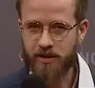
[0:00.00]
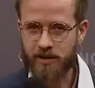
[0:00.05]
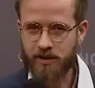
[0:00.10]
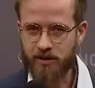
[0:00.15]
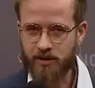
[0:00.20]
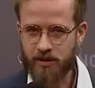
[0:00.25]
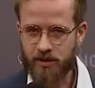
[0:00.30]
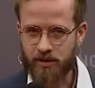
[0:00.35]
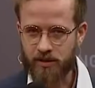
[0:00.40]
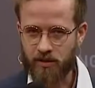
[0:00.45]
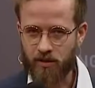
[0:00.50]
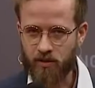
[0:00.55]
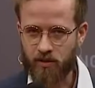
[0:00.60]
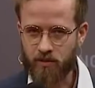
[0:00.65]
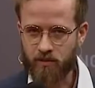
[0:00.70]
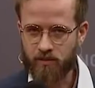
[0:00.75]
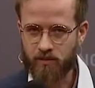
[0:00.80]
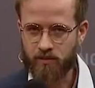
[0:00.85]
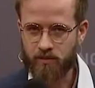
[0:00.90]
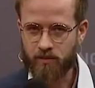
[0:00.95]
is
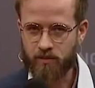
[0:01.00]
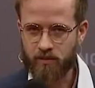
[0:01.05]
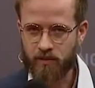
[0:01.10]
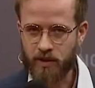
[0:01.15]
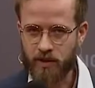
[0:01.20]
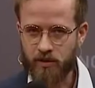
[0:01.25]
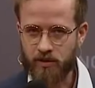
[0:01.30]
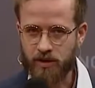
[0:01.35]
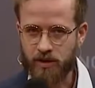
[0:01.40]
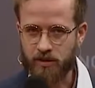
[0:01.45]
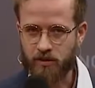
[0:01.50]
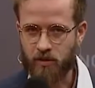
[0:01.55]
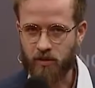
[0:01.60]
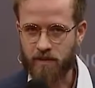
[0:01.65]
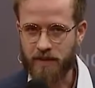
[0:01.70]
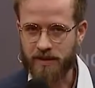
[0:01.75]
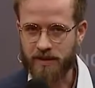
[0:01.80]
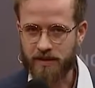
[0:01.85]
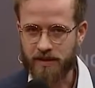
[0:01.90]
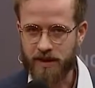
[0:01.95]
zero because it
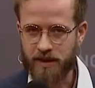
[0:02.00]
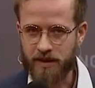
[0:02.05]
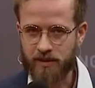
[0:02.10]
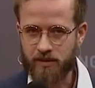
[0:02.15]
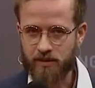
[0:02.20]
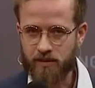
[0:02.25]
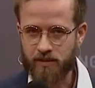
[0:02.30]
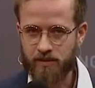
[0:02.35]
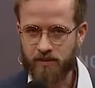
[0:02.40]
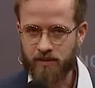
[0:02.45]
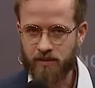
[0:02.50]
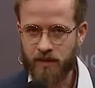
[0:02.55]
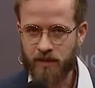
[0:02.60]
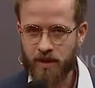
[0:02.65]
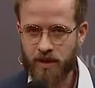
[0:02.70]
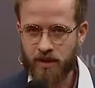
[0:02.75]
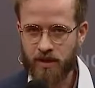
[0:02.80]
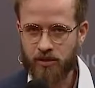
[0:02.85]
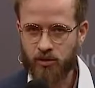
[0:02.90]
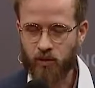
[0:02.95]
compensates.
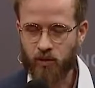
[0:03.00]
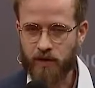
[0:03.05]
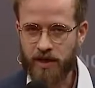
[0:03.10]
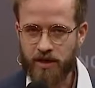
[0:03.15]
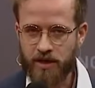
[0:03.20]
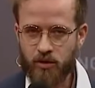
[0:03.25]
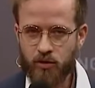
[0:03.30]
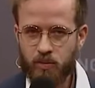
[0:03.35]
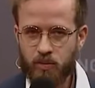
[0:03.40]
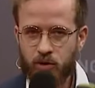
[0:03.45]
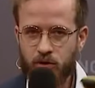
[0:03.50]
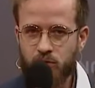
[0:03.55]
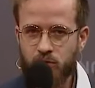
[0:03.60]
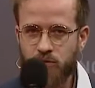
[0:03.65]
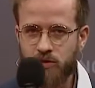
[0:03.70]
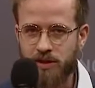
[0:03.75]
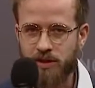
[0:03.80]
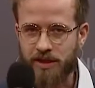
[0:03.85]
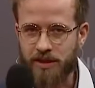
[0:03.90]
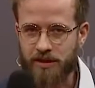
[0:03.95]
So we are not
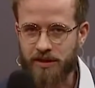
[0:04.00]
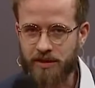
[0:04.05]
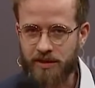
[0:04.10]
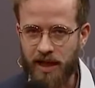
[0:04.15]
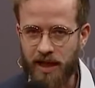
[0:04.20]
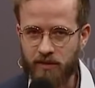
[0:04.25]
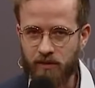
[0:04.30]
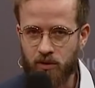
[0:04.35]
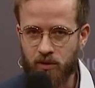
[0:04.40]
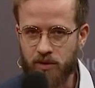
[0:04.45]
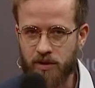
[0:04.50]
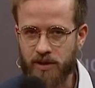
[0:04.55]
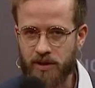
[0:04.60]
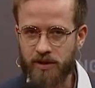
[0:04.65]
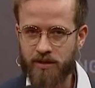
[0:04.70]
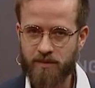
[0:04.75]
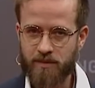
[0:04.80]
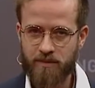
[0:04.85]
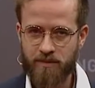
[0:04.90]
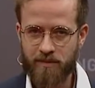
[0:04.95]
producing these
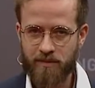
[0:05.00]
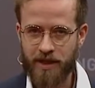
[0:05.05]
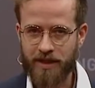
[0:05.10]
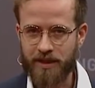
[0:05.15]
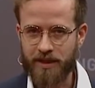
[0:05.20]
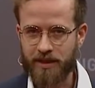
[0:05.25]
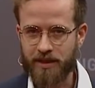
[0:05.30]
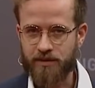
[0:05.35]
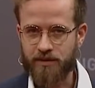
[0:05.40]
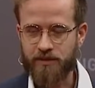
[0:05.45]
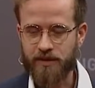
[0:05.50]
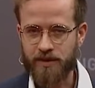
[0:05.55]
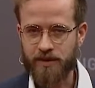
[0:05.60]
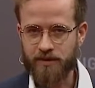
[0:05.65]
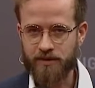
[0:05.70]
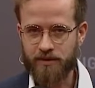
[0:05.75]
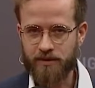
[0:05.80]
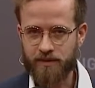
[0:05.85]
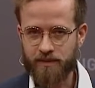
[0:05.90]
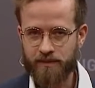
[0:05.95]
unwanted magnetic
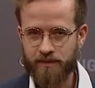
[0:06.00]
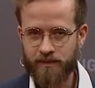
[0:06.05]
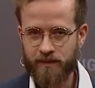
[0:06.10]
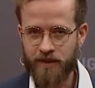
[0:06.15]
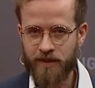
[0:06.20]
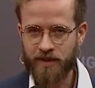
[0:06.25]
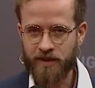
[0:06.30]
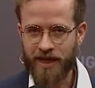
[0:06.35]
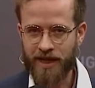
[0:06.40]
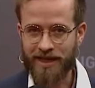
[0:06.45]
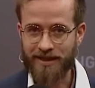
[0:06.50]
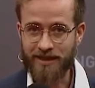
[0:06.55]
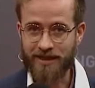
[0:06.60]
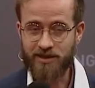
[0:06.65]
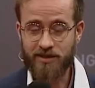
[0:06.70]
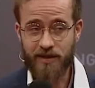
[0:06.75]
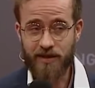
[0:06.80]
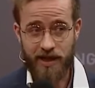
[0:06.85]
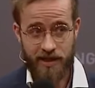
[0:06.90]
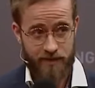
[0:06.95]
fields, and that's
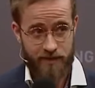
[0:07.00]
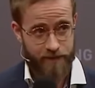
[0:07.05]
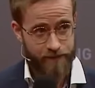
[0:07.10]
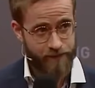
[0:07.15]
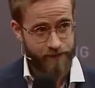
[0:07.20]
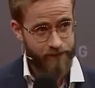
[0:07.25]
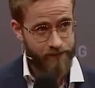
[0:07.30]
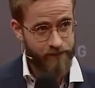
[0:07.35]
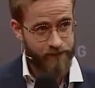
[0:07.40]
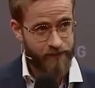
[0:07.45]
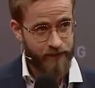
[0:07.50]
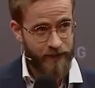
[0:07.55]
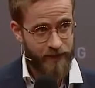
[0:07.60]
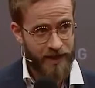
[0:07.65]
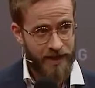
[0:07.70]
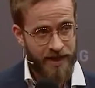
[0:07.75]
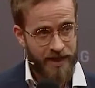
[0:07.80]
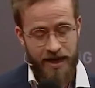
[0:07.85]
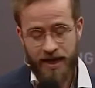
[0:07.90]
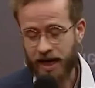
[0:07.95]
great.
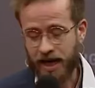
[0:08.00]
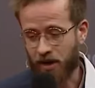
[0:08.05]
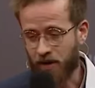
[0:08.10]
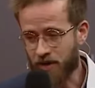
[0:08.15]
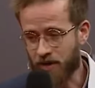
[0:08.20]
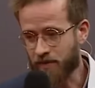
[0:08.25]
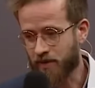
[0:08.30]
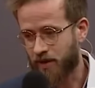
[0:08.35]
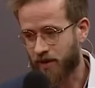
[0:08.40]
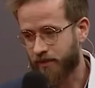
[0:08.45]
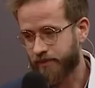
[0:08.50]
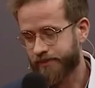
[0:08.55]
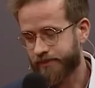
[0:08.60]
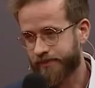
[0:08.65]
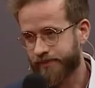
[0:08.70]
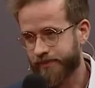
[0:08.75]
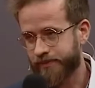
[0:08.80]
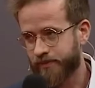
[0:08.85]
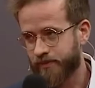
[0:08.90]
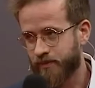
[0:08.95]
However,
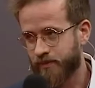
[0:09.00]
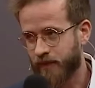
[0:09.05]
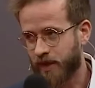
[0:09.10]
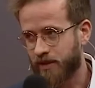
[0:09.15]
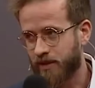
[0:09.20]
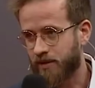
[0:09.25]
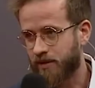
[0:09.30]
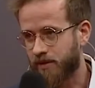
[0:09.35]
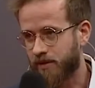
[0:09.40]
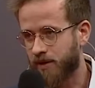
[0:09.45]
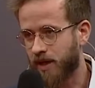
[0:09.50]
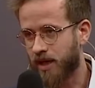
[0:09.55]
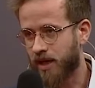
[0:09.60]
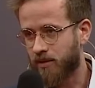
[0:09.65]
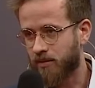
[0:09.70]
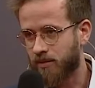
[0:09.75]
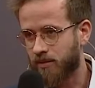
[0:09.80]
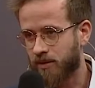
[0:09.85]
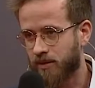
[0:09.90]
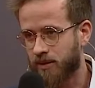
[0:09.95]
it turns
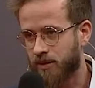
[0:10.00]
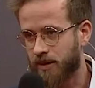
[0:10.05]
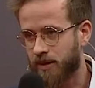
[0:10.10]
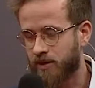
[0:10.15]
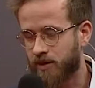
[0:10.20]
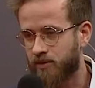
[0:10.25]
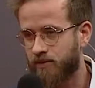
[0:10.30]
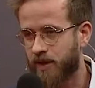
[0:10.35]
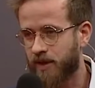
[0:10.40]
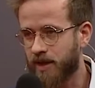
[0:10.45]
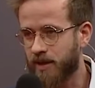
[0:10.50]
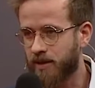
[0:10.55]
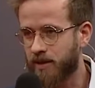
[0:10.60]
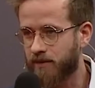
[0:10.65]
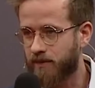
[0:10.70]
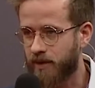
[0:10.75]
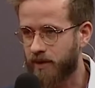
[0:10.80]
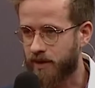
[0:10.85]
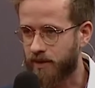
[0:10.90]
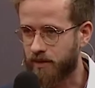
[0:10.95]
out that it's very
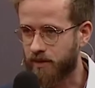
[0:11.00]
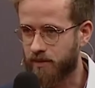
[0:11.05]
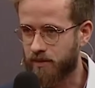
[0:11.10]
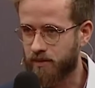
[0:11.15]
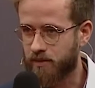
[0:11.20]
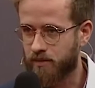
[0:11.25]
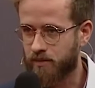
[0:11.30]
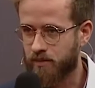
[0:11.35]
difficult